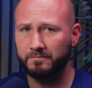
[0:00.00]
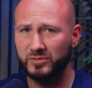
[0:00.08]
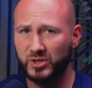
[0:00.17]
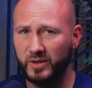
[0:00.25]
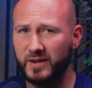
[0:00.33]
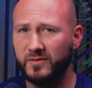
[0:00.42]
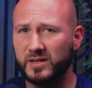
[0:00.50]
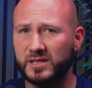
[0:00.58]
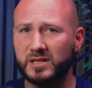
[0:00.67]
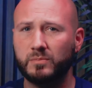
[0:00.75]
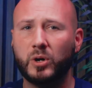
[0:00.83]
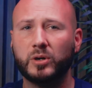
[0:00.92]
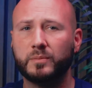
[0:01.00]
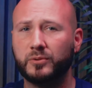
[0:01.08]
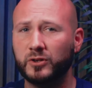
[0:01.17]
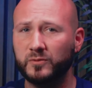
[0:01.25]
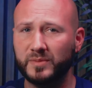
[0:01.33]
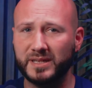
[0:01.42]
So even a small
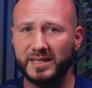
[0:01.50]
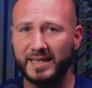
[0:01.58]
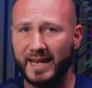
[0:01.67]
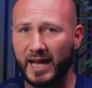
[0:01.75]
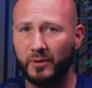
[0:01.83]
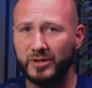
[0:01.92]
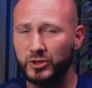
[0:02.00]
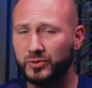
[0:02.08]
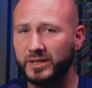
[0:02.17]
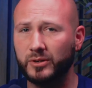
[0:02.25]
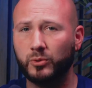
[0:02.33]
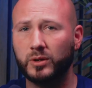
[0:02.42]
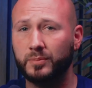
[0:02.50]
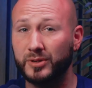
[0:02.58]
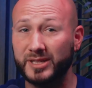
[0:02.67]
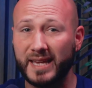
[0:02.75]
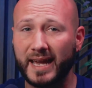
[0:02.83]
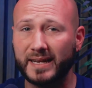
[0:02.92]
improvement in how we treat or
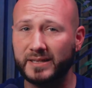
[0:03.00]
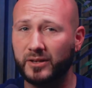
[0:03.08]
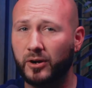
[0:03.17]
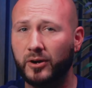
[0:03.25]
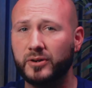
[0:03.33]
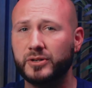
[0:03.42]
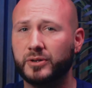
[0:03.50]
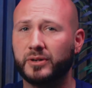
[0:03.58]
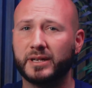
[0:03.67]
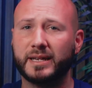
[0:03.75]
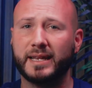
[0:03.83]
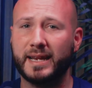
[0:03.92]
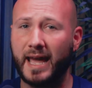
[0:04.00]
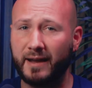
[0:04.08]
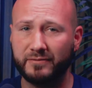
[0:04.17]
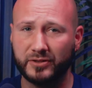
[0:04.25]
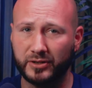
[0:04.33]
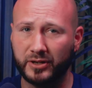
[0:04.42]
protect the heart during and
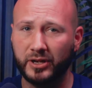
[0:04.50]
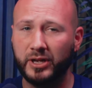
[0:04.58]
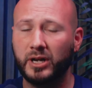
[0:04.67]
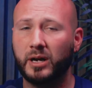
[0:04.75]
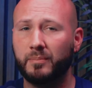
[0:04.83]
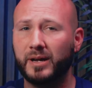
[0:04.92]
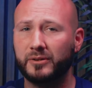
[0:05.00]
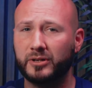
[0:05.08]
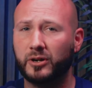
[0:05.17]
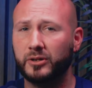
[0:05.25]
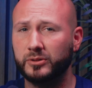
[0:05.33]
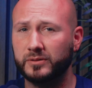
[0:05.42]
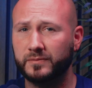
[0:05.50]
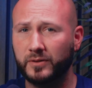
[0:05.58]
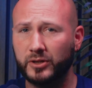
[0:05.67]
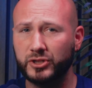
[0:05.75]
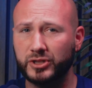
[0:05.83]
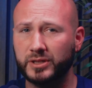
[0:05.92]
after a myocardial
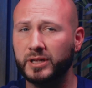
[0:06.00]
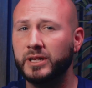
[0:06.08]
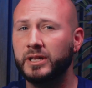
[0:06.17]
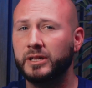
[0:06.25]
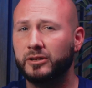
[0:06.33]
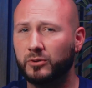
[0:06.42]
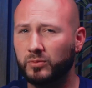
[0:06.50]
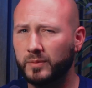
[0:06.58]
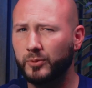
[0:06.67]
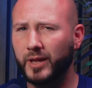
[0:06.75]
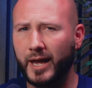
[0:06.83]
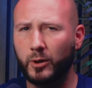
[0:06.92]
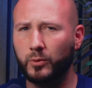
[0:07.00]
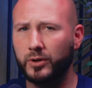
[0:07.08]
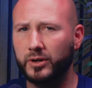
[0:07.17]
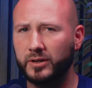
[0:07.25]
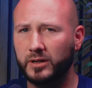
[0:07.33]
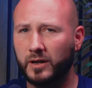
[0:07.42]
infarction could ripple
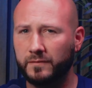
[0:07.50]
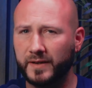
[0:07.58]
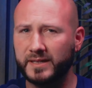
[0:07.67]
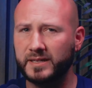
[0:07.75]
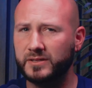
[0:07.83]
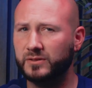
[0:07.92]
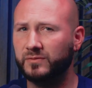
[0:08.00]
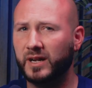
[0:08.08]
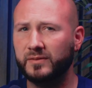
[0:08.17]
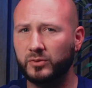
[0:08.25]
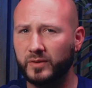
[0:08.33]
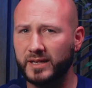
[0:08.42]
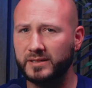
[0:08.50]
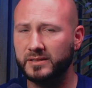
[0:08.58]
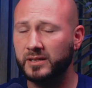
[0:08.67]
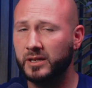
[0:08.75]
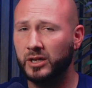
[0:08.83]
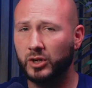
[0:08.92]
outward, affecting survival
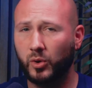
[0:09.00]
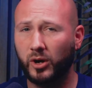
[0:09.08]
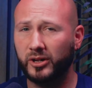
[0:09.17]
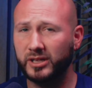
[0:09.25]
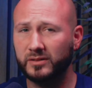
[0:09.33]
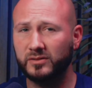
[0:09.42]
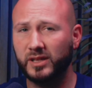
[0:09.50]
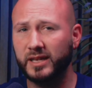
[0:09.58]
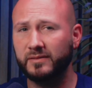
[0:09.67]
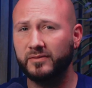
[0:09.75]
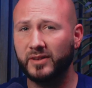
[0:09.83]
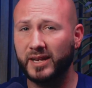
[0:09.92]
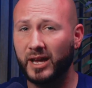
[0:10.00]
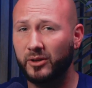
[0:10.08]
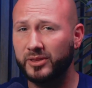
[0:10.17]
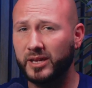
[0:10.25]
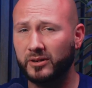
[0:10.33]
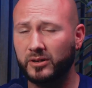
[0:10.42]
rates, quality of life, and
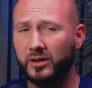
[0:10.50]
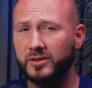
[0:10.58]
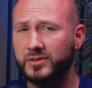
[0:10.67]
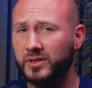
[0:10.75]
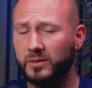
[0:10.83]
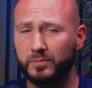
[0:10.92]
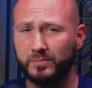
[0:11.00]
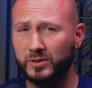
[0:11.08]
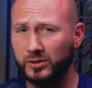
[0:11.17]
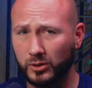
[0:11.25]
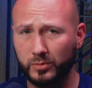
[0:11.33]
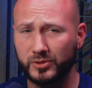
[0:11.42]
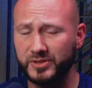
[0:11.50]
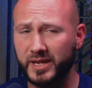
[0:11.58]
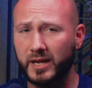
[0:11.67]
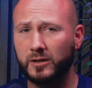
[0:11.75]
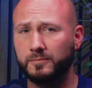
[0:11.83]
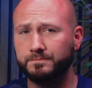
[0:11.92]
healthcare costs on a global
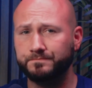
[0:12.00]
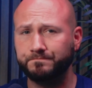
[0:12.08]
scale.